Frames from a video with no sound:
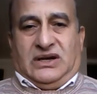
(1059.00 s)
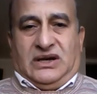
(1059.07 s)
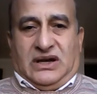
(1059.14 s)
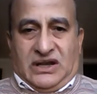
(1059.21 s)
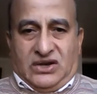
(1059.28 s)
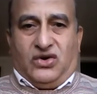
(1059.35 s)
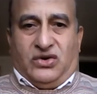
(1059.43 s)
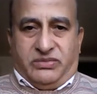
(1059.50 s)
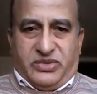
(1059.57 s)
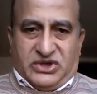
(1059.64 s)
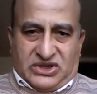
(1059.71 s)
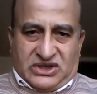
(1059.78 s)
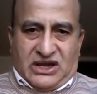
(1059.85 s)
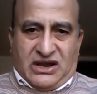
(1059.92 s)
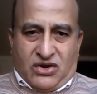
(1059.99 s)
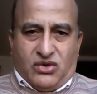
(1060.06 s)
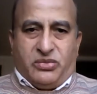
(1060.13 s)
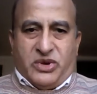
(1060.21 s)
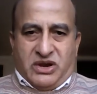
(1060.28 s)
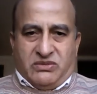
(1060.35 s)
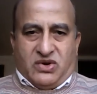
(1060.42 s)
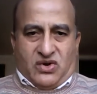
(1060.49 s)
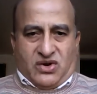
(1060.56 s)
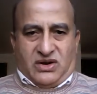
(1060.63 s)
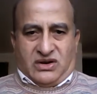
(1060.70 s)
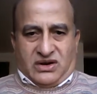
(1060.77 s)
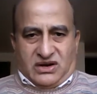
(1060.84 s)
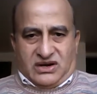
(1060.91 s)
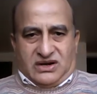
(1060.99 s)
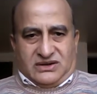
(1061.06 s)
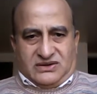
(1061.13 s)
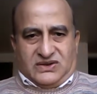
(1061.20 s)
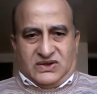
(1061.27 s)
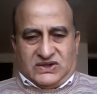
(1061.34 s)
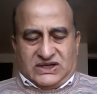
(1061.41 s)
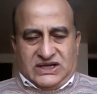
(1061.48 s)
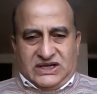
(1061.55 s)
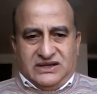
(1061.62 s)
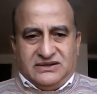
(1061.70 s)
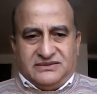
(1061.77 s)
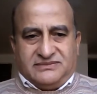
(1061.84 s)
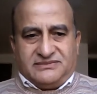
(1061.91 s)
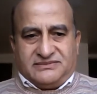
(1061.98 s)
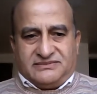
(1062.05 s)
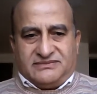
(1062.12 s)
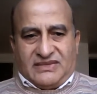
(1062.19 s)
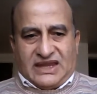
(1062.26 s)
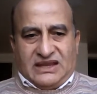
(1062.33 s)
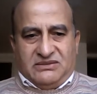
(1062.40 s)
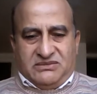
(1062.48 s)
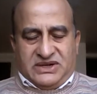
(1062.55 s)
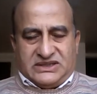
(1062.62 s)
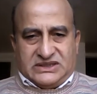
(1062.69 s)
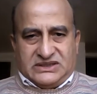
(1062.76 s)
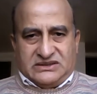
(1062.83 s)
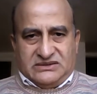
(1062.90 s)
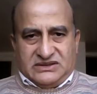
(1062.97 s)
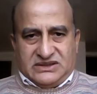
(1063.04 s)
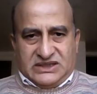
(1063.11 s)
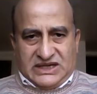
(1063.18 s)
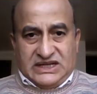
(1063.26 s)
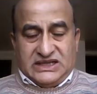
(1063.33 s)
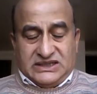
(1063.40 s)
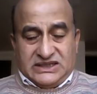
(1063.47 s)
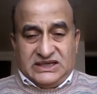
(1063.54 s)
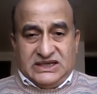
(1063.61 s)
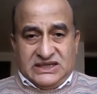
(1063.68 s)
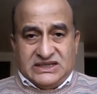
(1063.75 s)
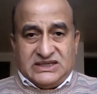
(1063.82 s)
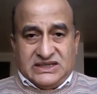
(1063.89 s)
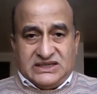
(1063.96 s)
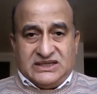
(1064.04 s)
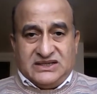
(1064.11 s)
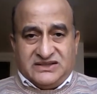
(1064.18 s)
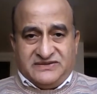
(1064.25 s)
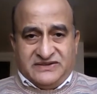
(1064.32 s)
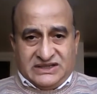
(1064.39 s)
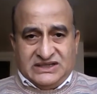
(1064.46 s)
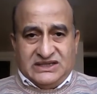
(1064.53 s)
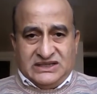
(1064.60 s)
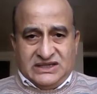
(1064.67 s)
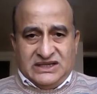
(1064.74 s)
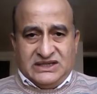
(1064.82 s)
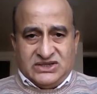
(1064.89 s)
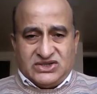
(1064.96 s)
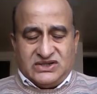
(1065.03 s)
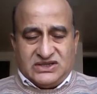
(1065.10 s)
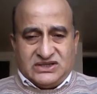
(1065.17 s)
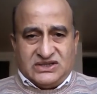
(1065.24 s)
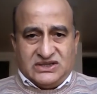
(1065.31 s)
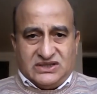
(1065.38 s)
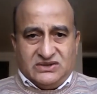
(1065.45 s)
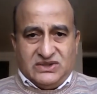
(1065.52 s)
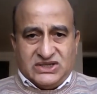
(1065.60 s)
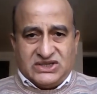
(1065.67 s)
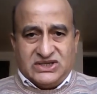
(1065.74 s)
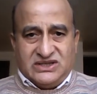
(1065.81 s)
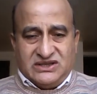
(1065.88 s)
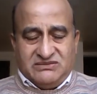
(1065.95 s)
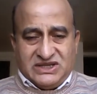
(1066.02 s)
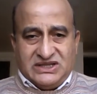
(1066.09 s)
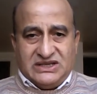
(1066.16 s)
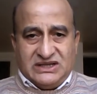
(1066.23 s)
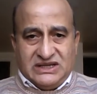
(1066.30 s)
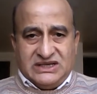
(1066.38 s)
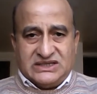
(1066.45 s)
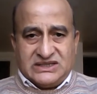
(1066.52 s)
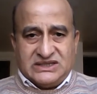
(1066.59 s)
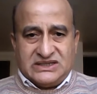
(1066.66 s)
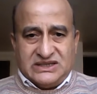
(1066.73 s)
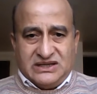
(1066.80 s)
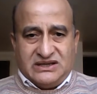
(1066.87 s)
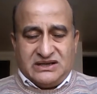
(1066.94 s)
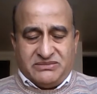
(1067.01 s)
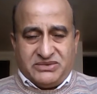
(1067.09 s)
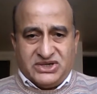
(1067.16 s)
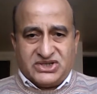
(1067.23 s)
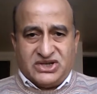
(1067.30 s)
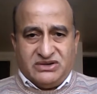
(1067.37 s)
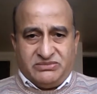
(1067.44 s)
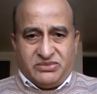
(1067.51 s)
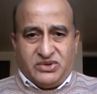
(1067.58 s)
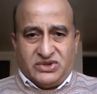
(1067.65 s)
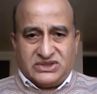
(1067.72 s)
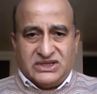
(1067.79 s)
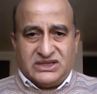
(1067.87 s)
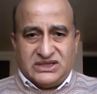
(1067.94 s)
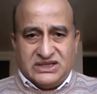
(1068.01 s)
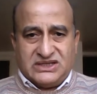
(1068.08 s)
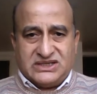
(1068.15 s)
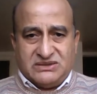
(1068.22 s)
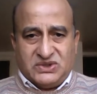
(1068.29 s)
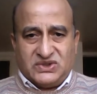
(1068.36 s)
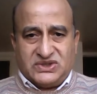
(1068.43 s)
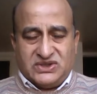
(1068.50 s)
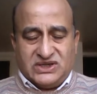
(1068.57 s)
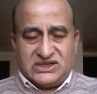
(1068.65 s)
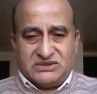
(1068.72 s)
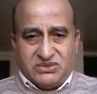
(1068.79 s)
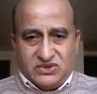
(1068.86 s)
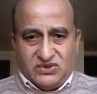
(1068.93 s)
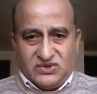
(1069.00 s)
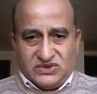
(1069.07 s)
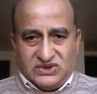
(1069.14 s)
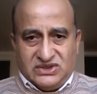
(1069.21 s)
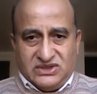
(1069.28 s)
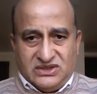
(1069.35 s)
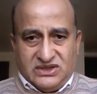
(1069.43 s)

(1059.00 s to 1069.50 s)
I hope I'm wrong, okay? But reality is, it is very dangerous situation. The Middle East is like a pressure pot that it's about to explode.